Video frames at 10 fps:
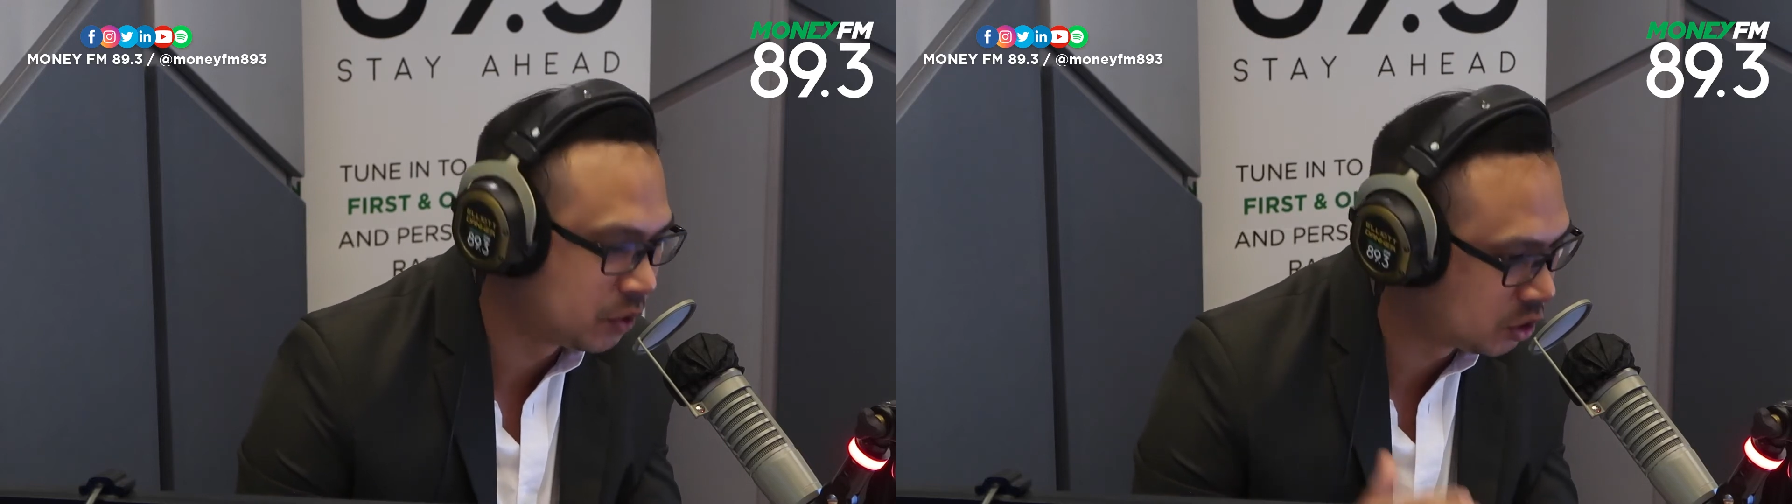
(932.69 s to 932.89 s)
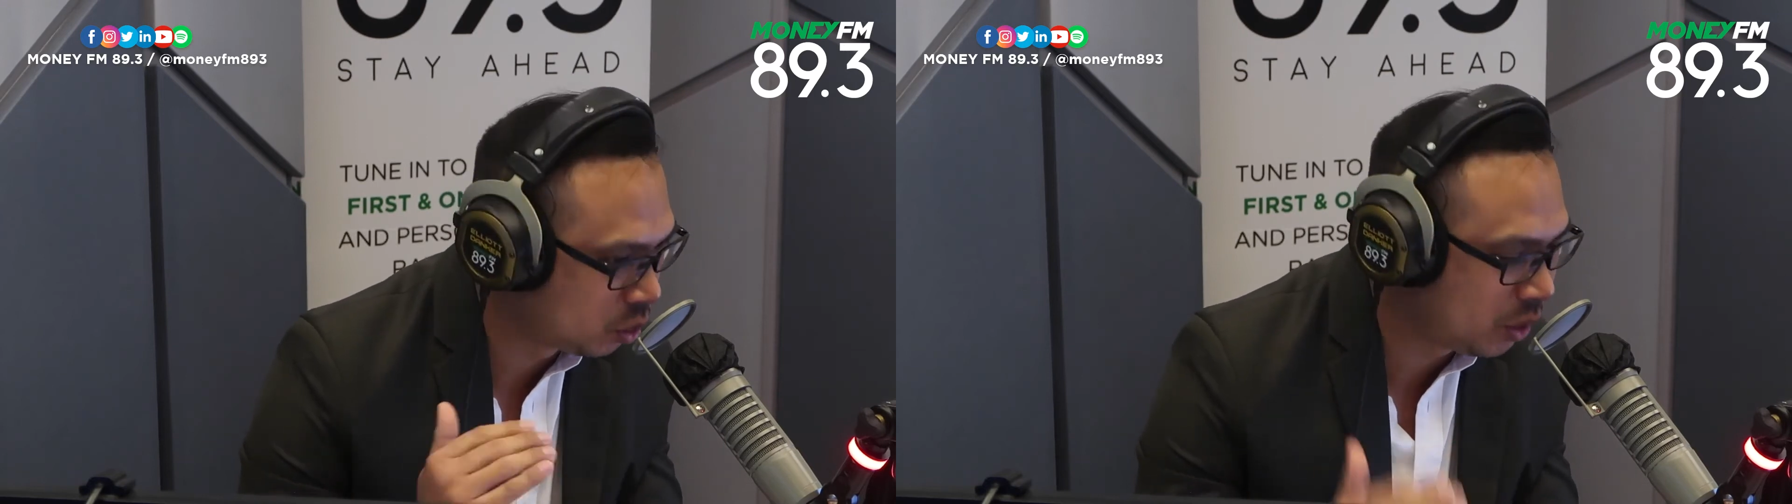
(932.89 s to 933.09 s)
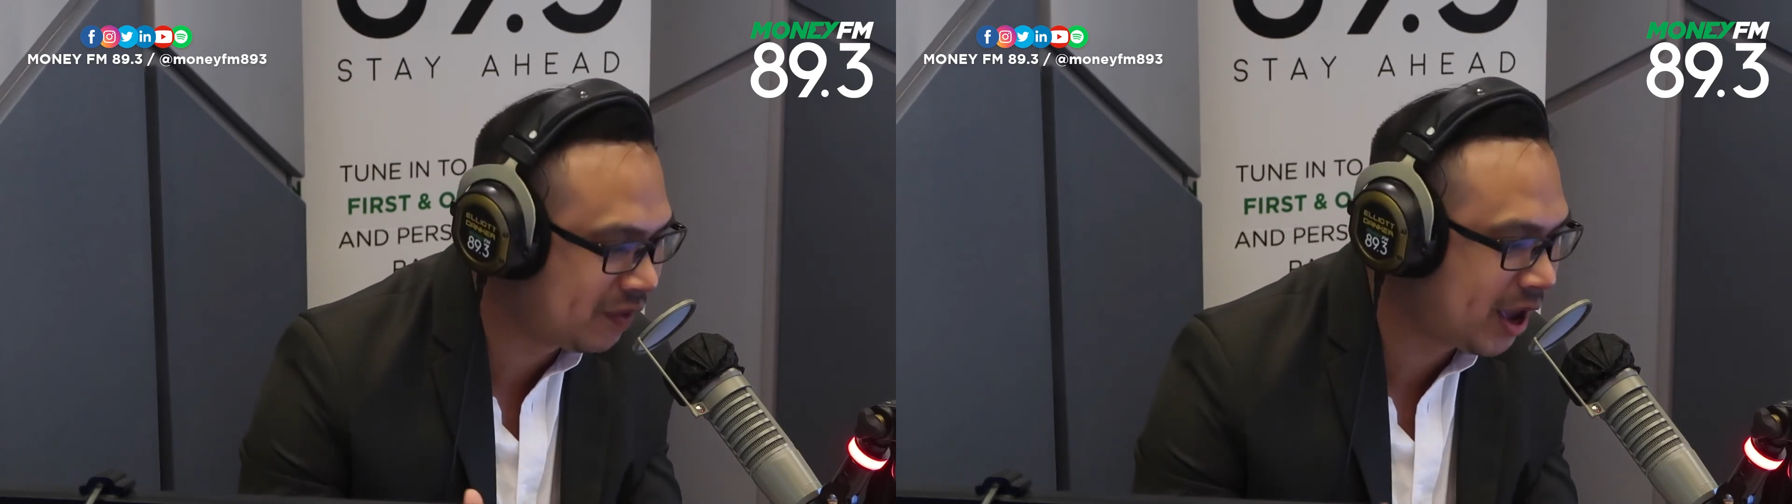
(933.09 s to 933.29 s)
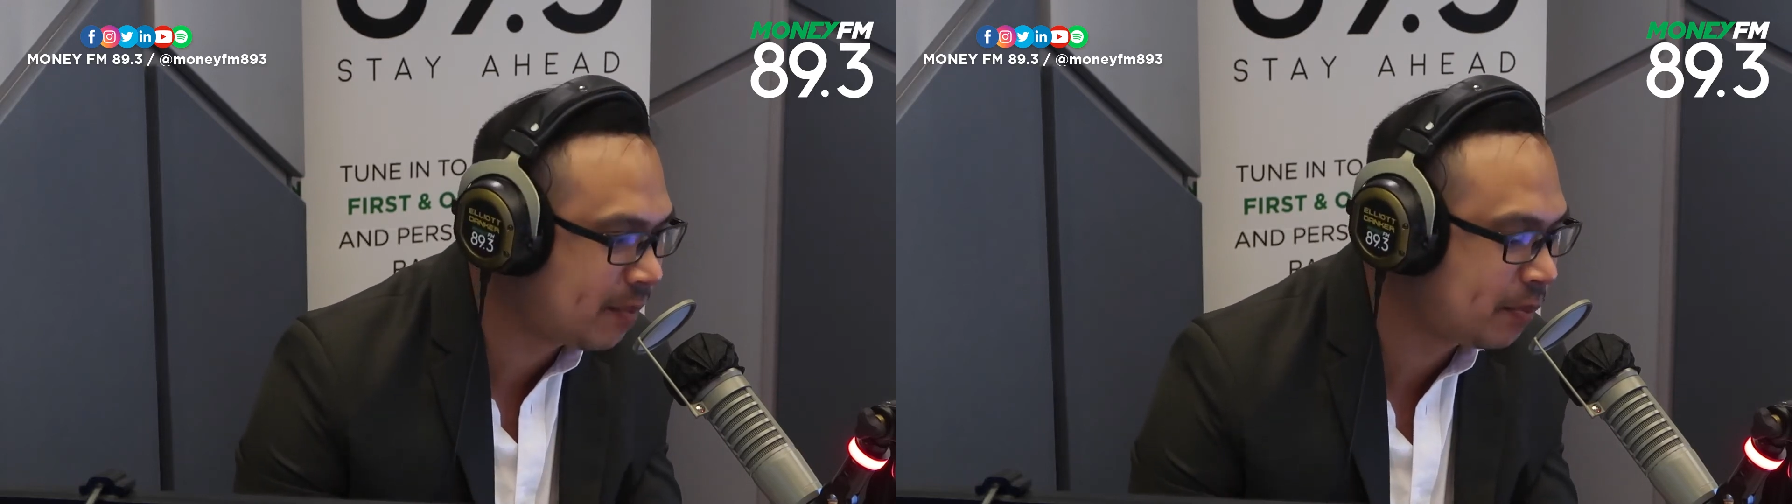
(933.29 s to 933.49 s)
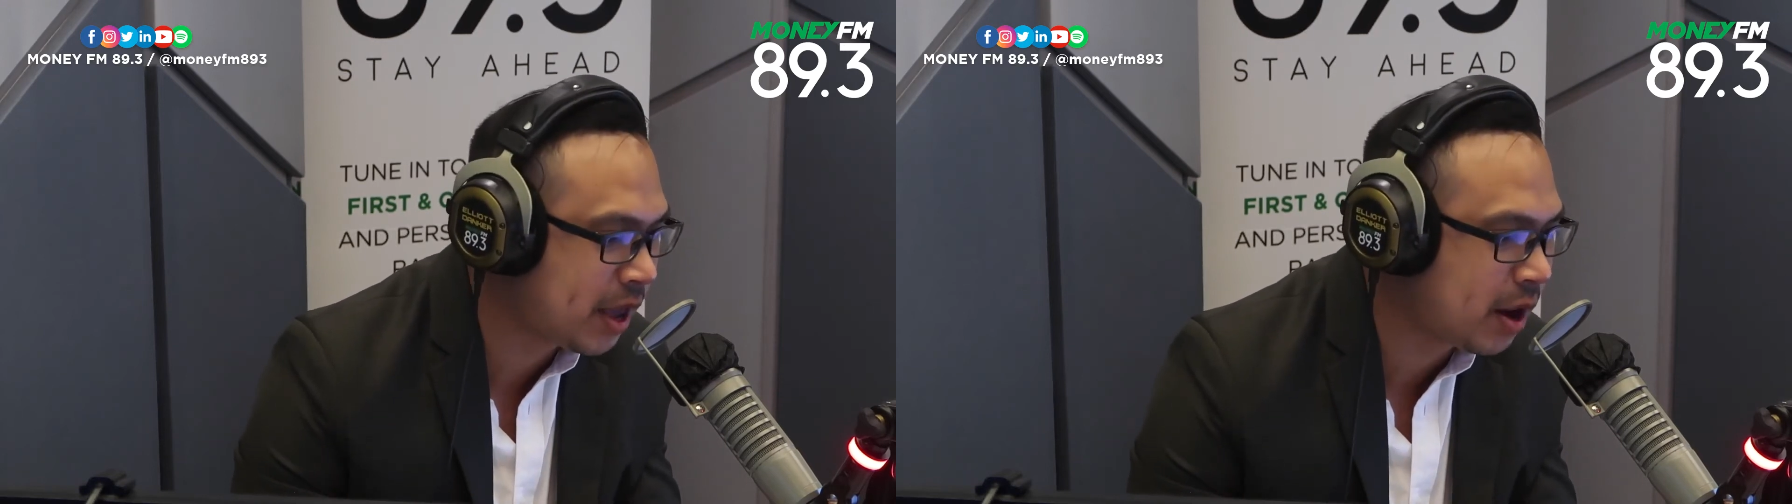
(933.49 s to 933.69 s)
So we've
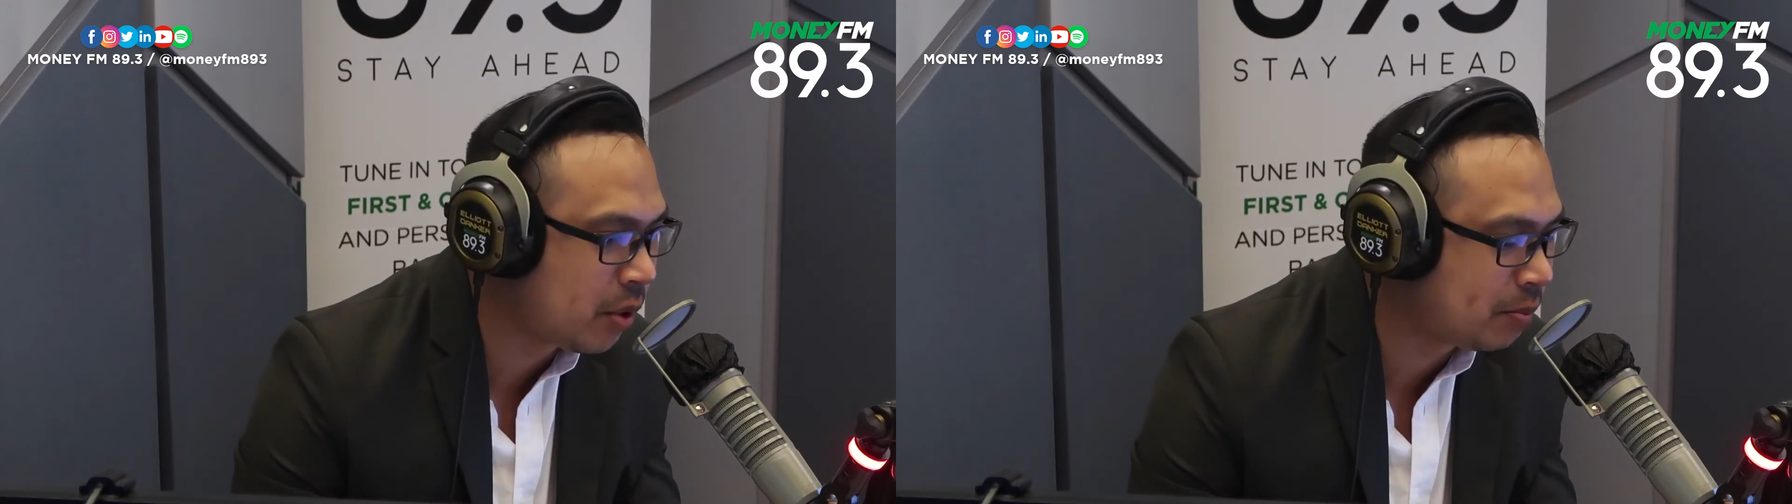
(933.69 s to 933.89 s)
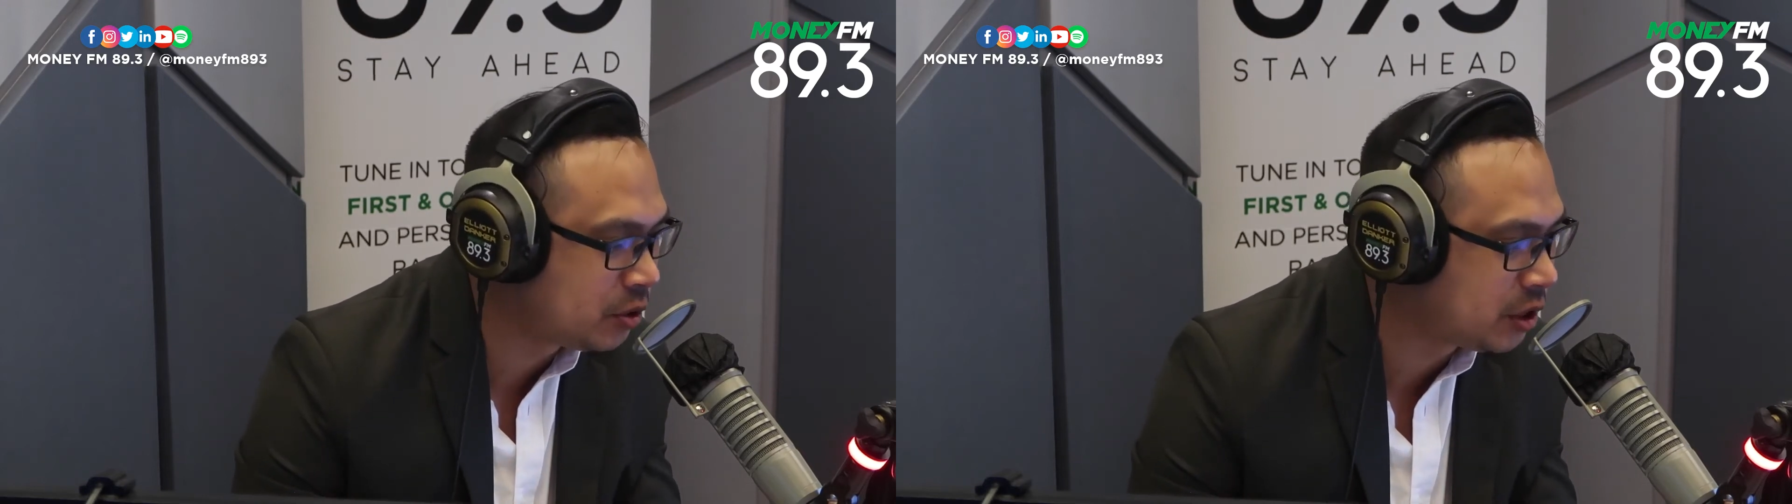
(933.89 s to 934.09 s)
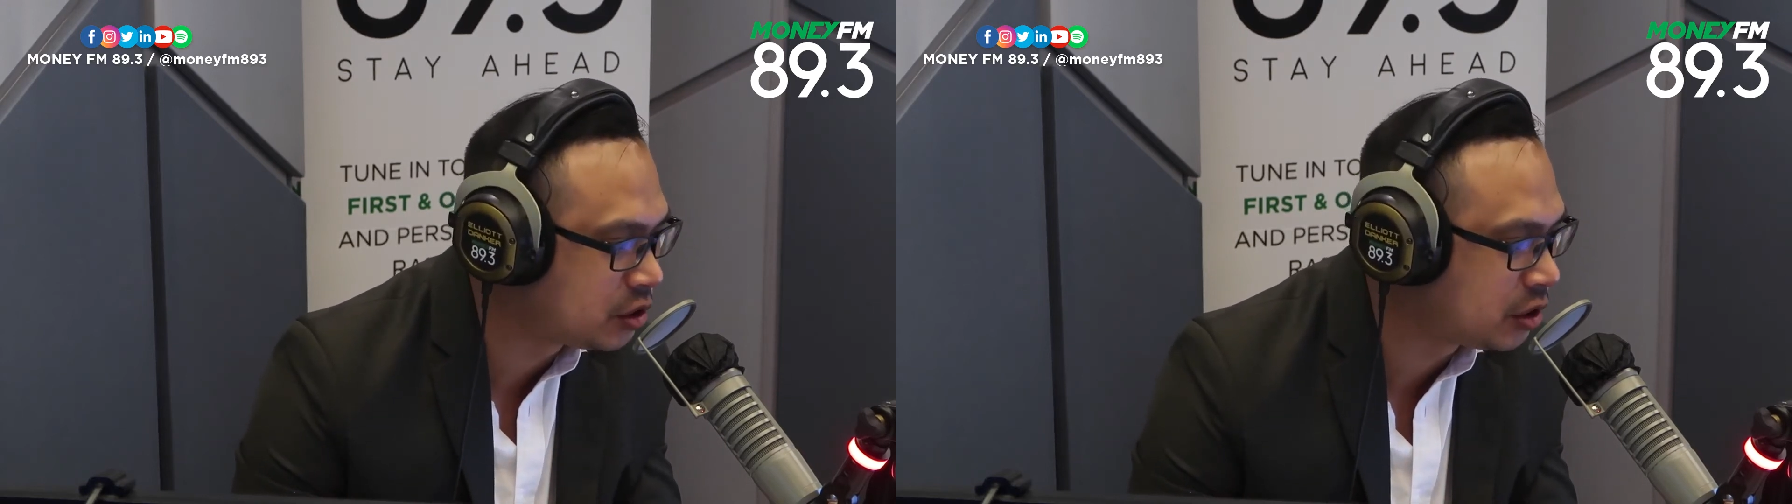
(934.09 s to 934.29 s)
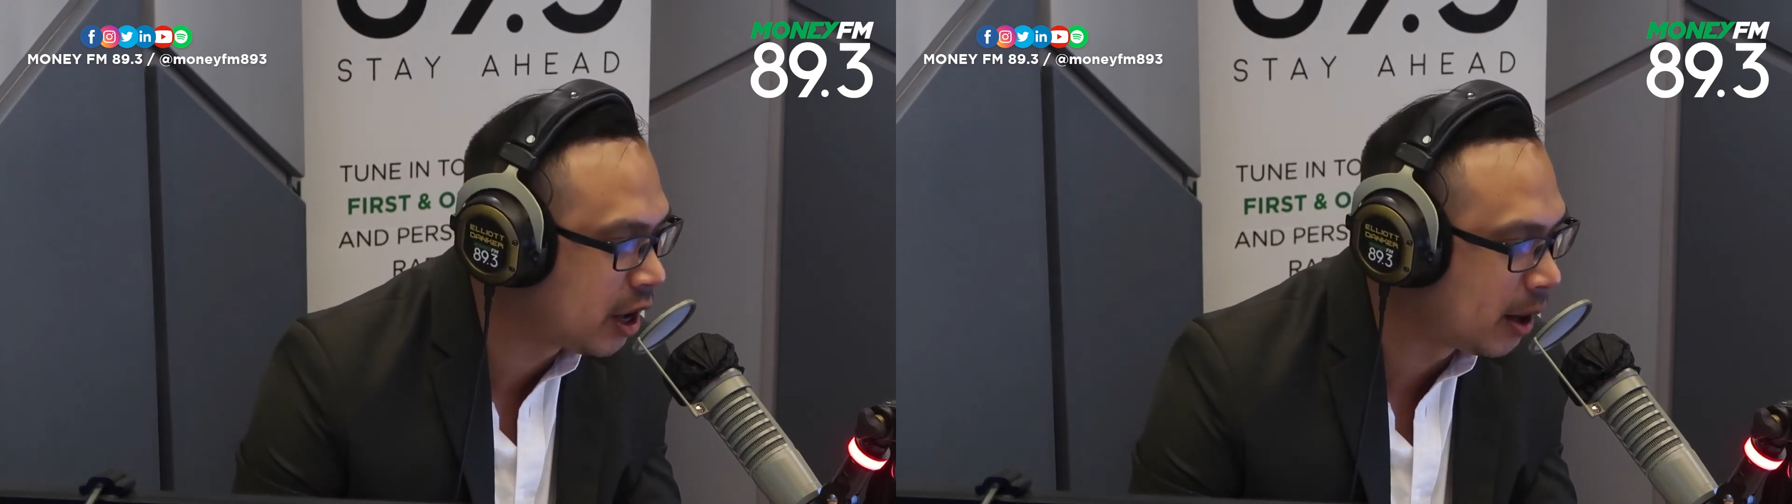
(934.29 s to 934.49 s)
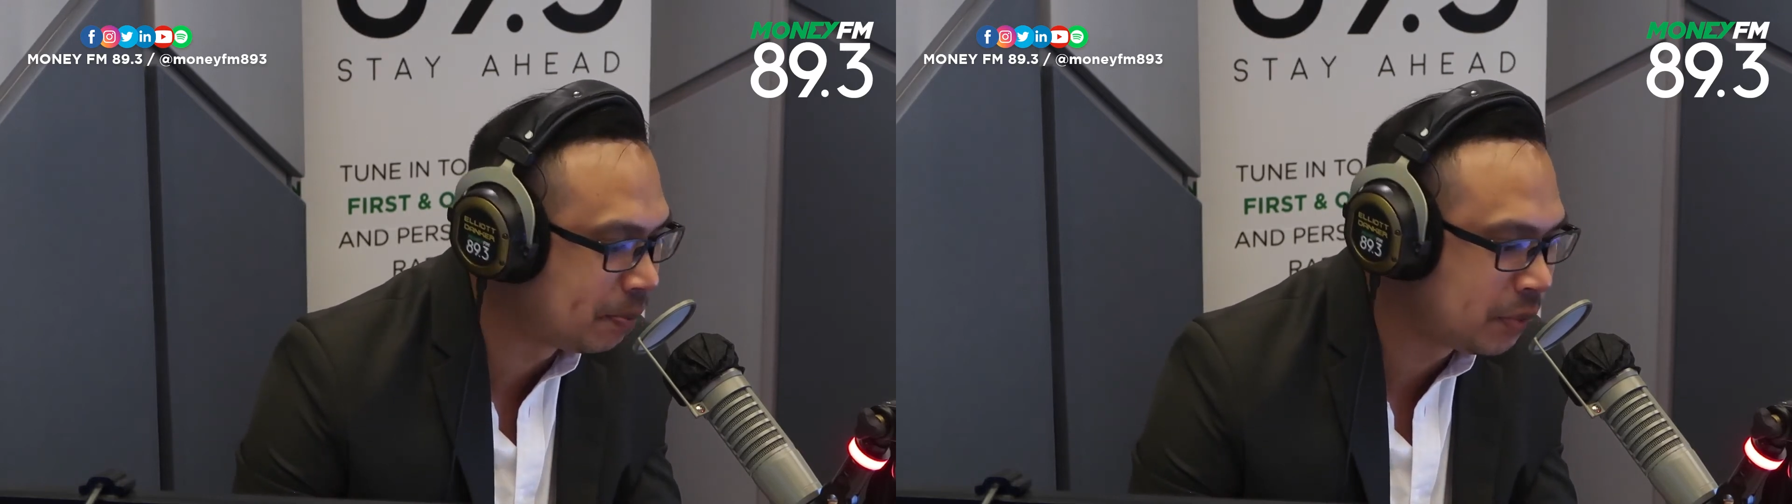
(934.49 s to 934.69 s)
kept that reputation up.